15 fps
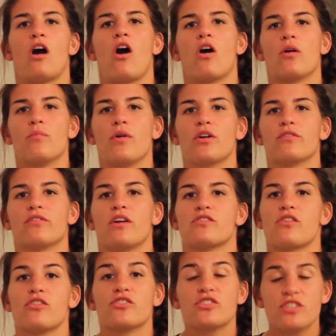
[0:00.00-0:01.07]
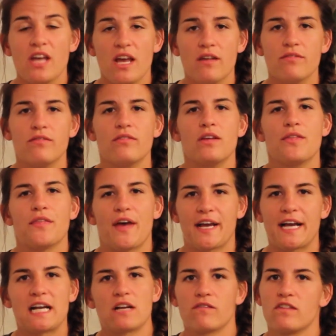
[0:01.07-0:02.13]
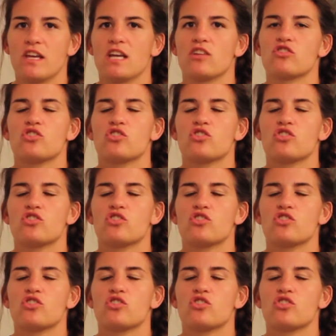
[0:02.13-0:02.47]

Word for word: our butterflies are safe and that kind of thing.